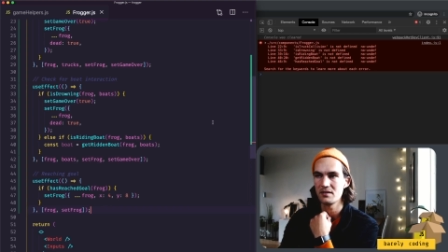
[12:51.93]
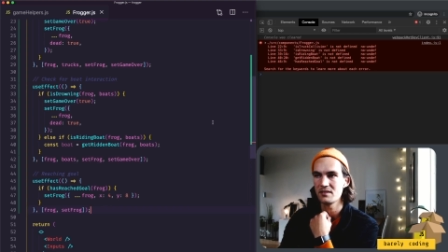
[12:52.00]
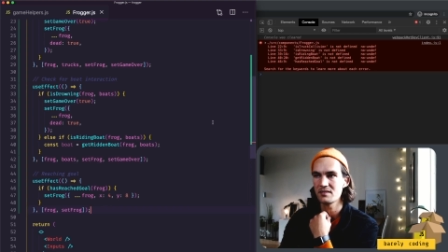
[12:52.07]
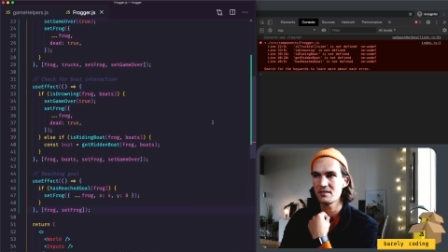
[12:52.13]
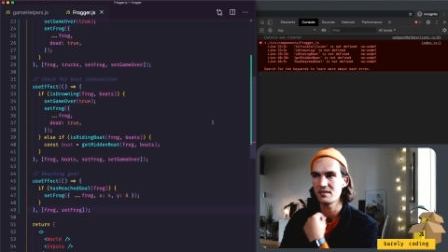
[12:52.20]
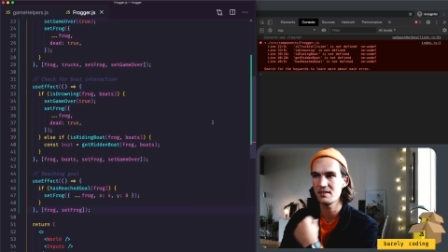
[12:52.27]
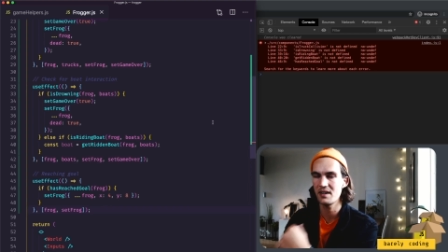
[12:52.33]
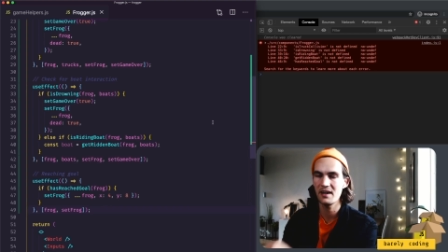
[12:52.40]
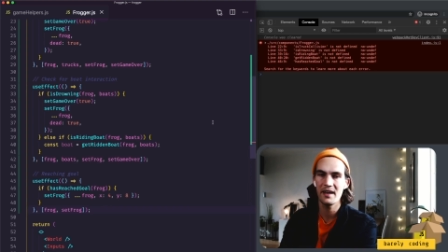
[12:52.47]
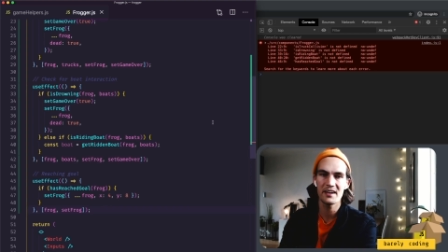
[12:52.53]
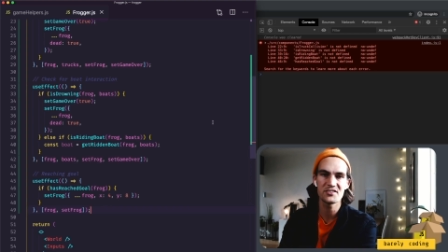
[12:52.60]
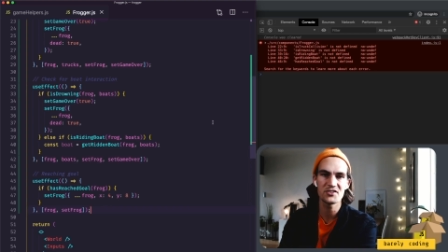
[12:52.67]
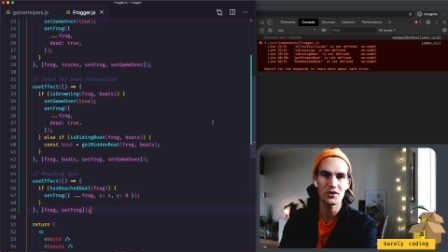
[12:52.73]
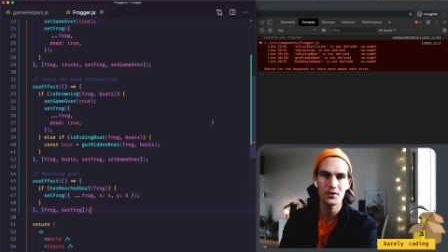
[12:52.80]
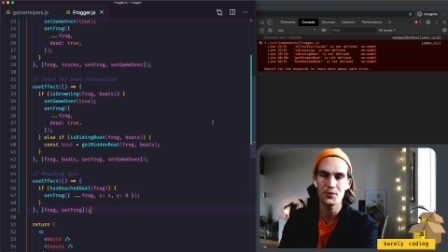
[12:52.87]
So I
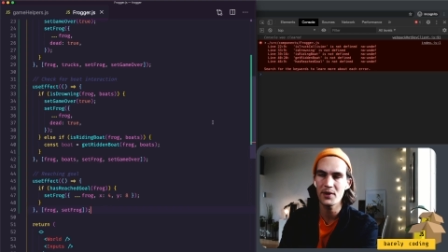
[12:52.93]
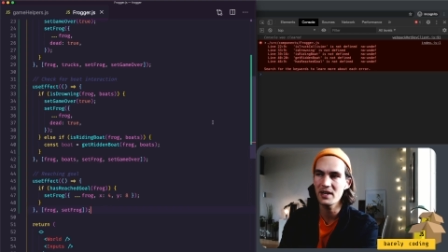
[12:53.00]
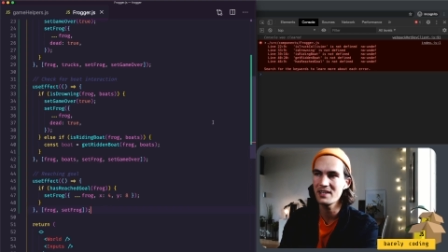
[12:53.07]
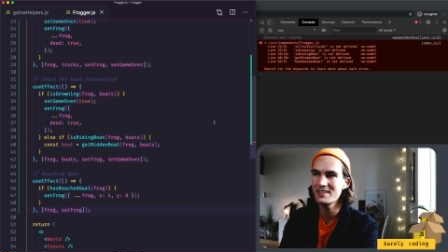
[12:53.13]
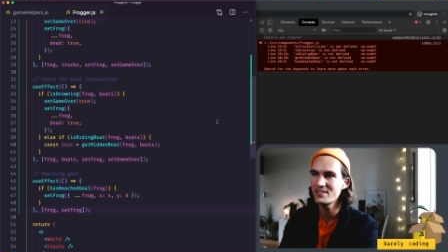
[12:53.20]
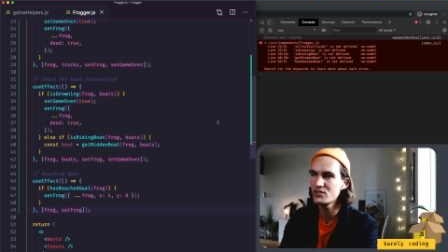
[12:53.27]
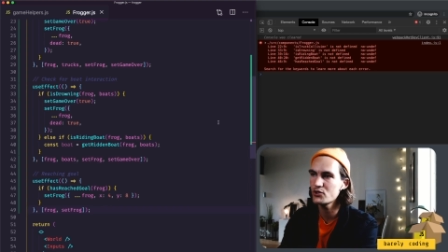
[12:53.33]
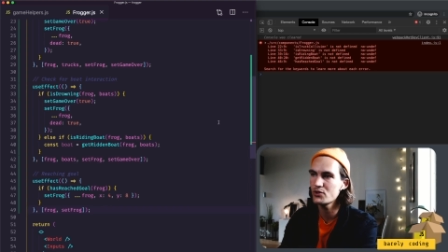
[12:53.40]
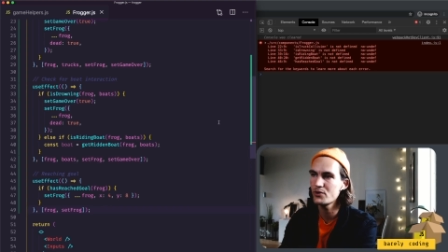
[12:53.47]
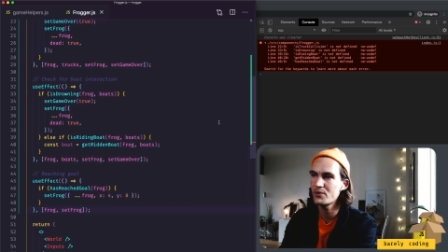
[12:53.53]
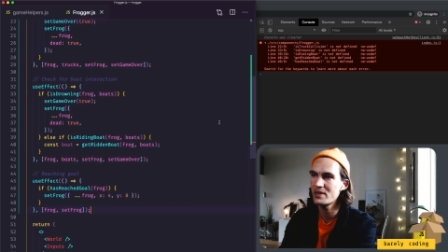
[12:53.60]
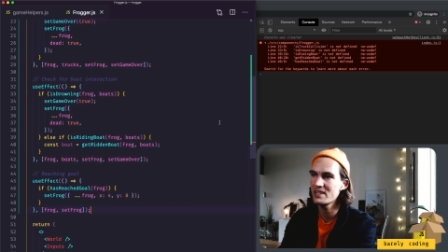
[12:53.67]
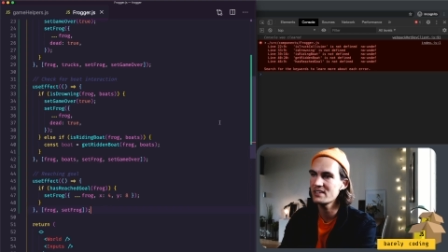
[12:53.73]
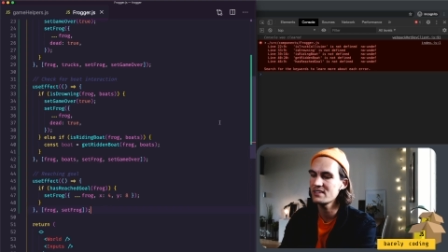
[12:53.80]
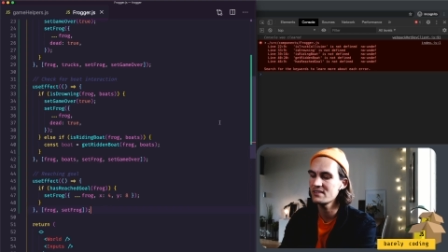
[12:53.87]
actually really enjoy
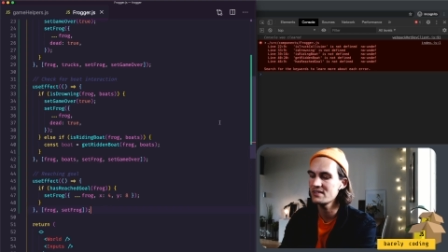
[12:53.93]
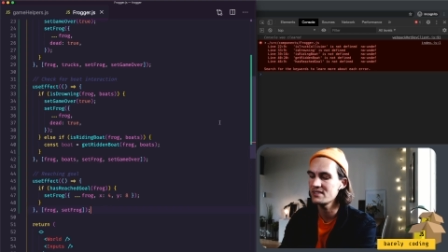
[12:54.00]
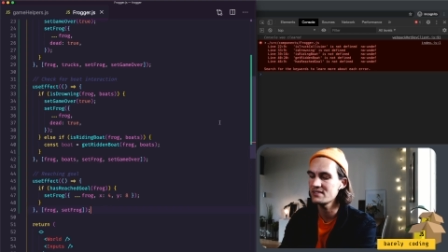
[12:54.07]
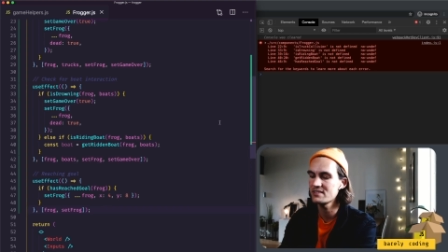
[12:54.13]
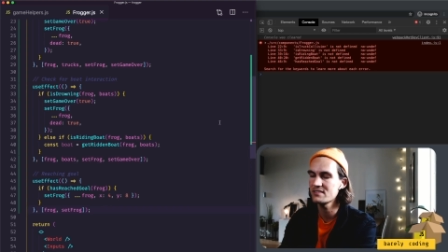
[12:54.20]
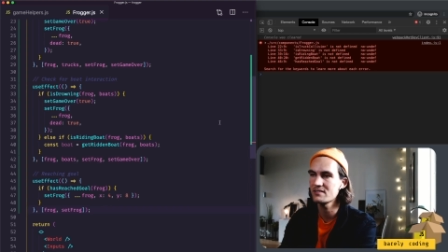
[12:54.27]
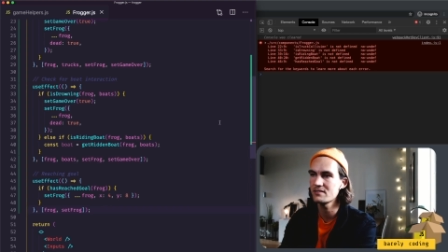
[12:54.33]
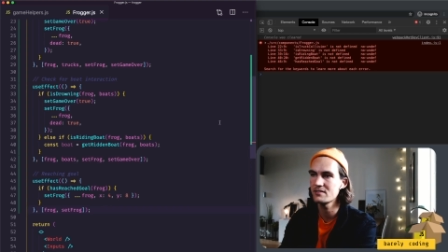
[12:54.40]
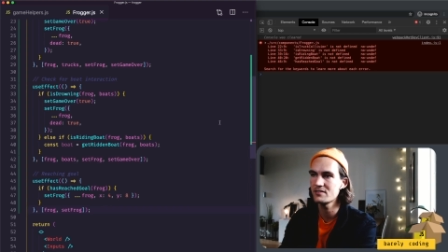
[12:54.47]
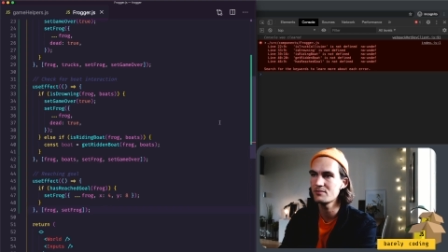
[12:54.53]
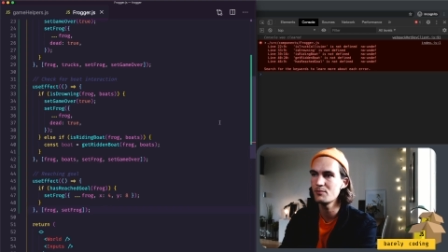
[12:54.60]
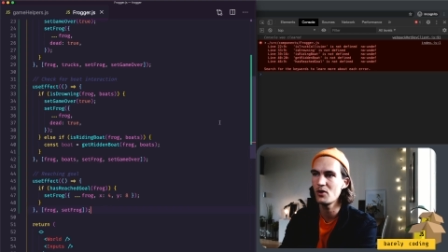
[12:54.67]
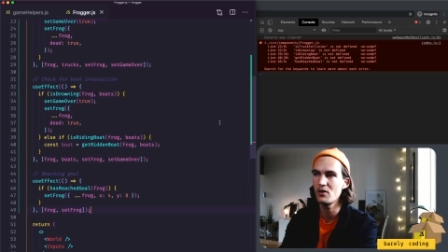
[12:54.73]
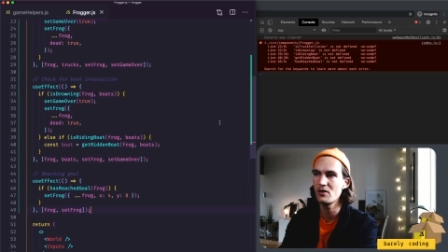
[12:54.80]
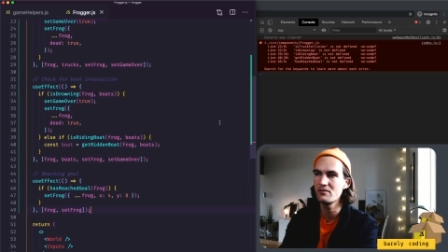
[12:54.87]
writing these
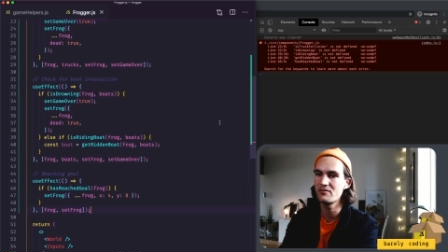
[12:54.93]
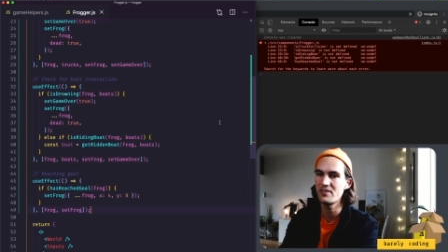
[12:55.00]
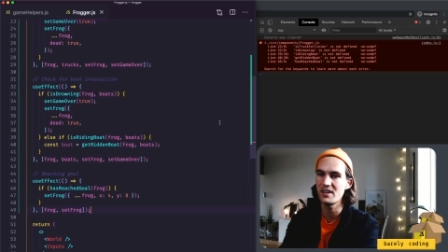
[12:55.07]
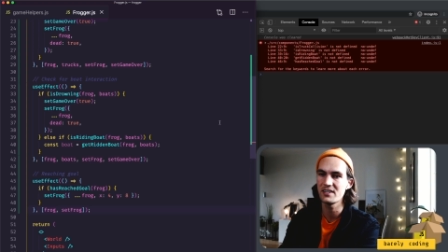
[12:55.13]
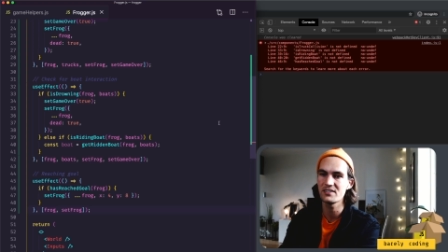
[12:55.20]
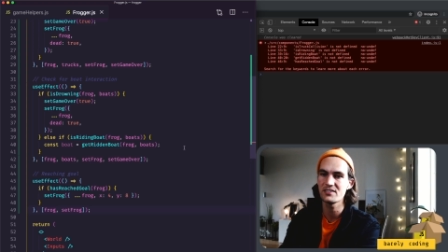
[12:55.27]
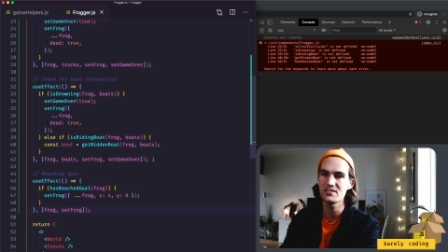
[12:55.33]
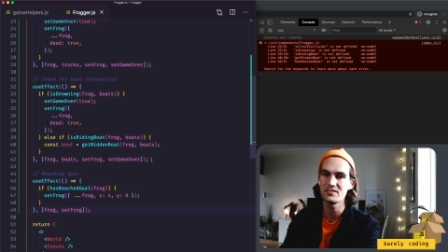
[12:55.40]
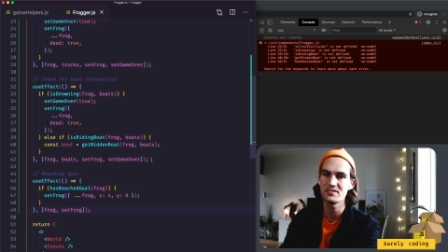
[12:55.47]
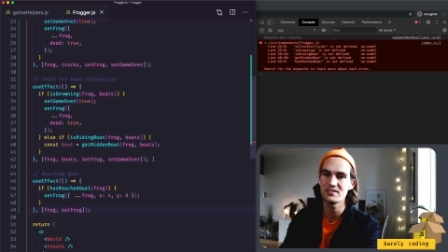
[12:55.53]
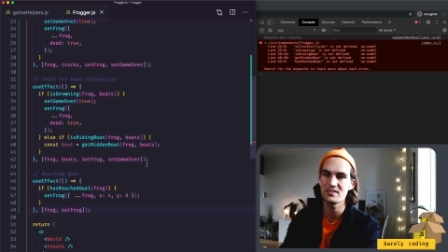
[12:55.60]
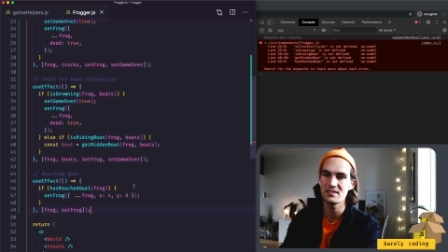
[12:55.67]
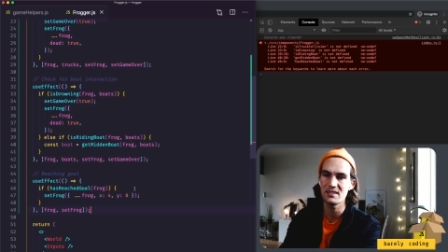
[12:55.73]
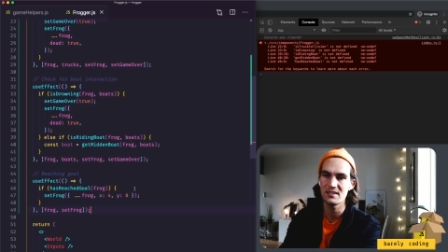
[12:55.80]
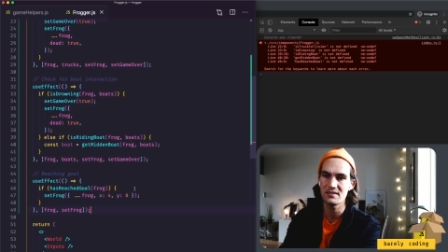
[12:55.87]
small functions
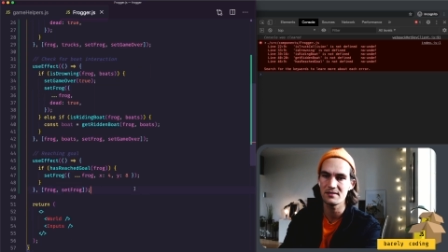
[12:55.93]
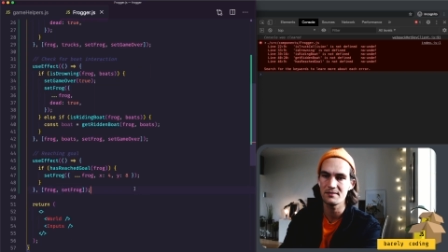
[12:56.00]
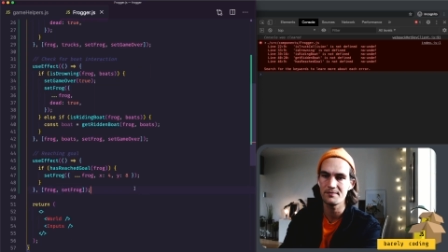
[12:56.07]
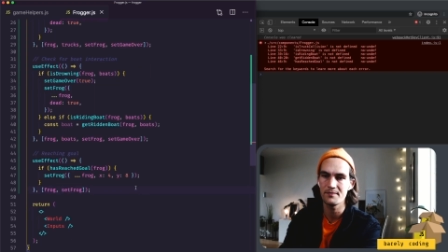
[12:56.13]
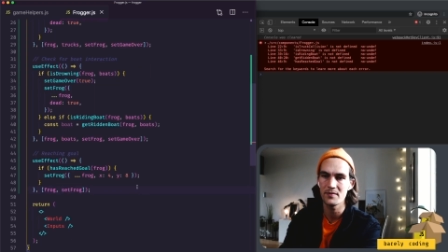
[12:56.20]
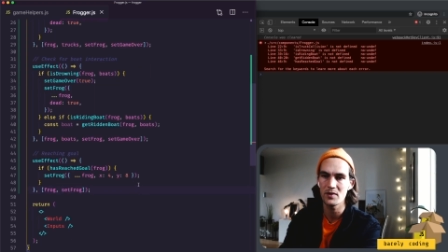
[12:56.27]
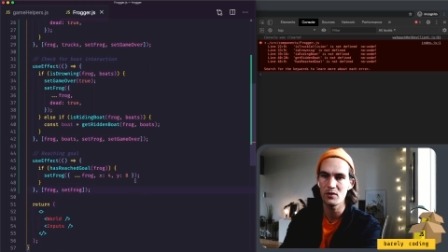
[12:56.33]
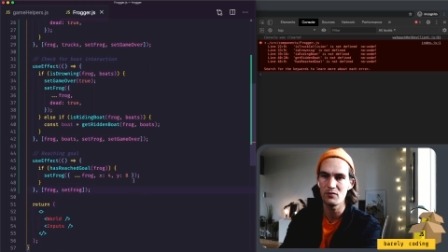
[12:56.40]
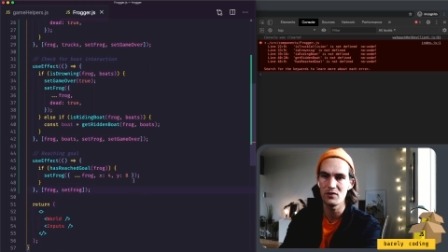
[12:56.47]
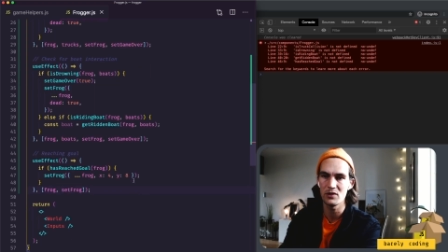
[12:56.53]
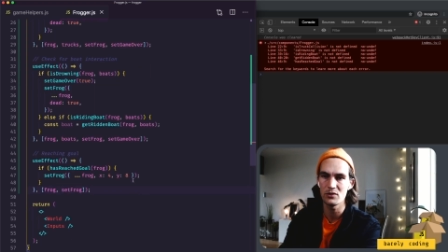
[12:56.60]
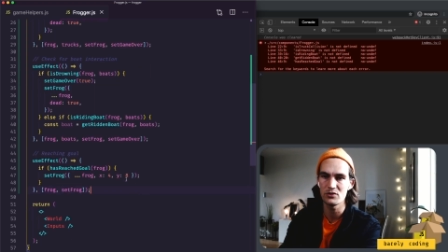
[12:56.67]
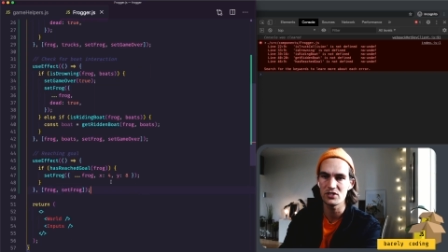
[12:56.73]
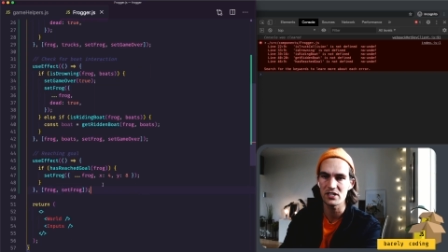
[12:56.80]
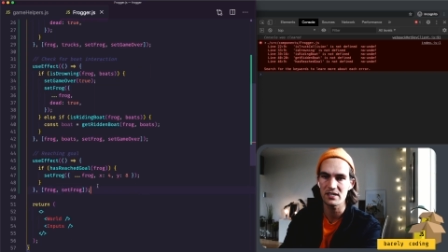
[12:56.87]
of
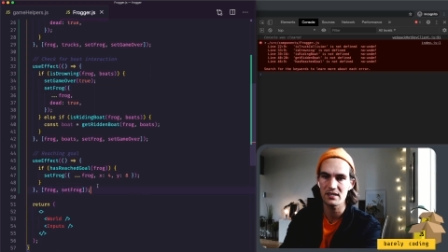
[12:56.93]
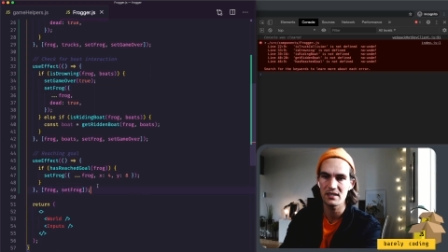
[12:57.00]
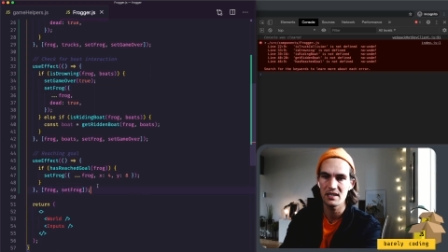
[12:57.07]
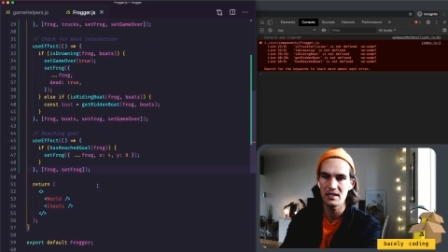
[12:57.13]
logic.